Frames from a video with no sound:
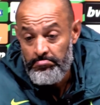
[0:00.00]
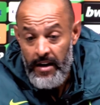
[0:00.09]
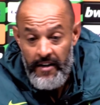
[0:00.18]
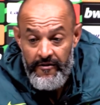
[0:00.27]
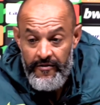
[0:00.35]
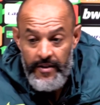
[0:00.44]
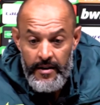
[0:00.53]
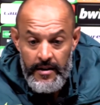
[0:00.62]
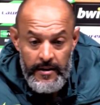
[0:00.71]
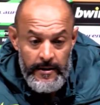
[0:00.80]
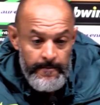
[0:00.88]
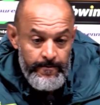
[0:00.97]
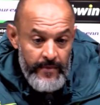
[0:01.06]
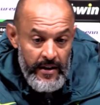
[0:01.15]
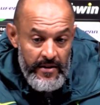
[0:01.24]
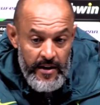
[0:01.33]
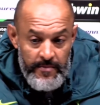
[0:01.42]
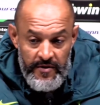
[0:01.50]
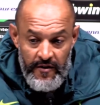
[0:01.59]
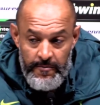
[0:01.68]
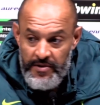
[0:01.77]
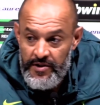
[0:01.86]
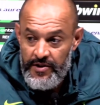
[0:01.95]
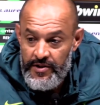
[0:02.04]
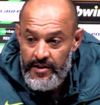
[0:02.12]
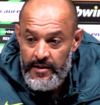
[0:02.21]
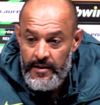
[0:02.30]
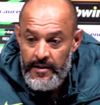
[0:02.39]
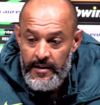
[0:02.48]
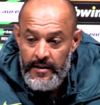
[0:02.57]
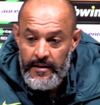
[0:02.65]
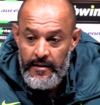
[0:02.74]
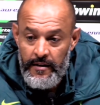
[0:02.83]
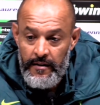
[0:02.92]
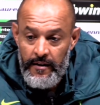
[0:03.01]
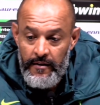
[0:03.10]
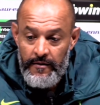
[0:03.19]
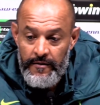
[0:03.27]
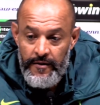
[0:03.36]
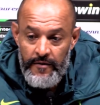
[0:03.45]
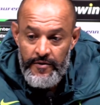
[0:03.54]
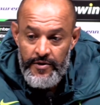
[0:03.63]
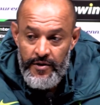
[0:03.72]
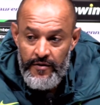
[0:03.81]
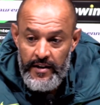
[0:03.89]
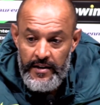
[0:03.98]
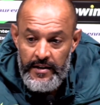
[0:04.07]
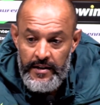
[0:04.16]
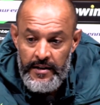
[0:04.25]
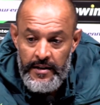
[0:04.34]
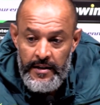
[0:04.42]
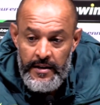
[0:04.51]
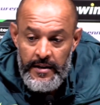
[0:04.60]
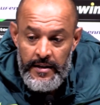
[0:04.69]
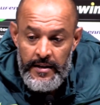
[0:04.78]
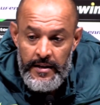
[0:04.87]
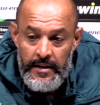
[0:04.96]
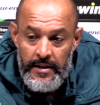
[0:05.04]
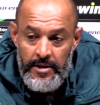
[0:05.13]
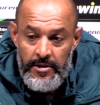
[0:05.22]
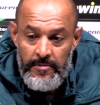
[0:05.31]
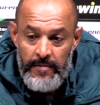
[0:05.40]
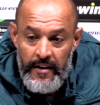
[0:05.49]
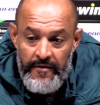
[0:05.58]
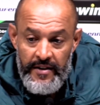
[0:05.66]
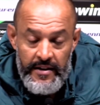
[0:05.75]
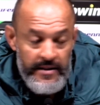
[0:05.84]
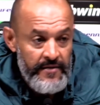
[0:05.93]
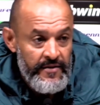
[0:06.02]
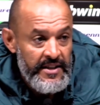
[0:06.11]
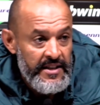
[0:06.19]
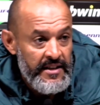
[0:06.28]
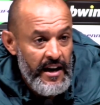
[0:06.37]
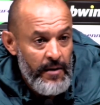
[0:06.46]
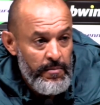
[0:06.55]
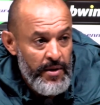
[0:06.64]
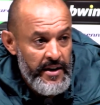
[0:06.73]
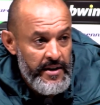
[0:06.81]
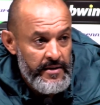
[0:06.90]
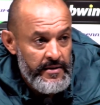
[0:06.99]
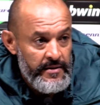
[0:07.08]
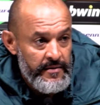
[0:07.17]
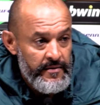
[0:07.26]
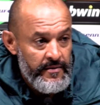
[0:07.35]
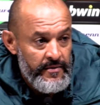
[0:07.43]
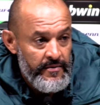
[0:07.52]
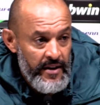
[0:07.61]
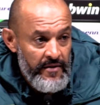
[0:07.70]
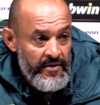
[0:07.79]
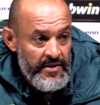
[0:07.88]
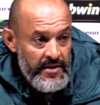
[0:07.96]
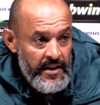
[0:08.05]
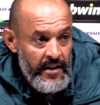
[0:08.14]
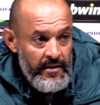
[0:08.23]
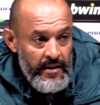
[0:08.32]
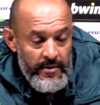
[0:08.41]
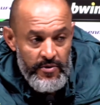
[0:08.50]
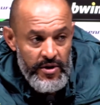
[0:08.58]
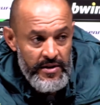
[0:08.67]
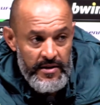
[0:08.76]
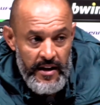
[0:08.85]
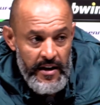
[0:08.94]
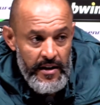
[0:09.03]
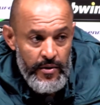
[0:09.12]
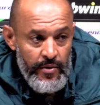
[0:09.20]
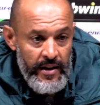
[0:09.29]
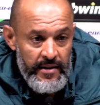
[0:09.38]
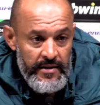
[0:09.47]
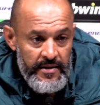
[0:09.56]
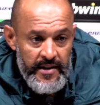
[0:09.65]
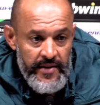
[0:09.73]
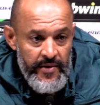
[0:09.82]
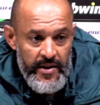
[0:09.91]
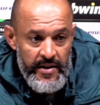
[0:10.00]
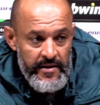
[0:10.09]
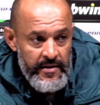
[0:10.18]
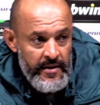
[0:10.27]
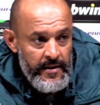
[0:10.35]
I think in terms of position of Giovanni, I think he's a versatile player, very versatile. You just take a look at his career.